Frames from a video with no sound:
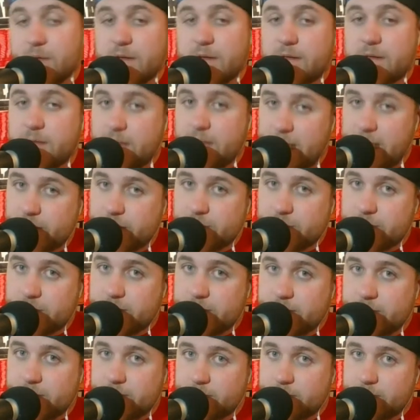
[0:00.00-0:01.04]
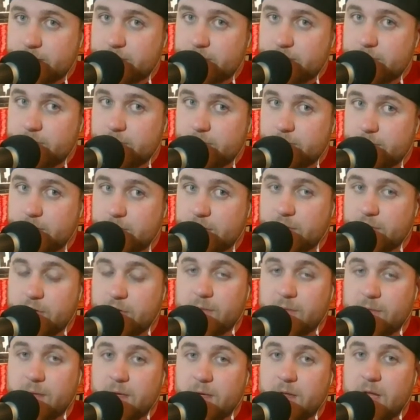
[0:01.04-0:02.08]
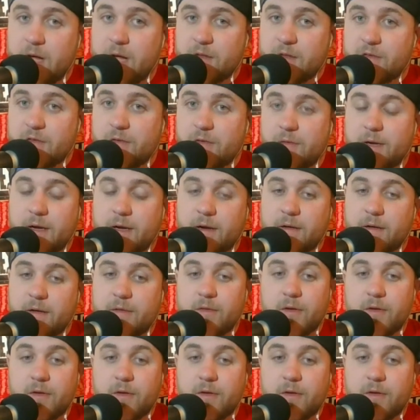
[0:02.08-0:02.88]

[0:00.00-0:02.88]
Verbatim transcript: was dangerous. This could have been a lawsuit here.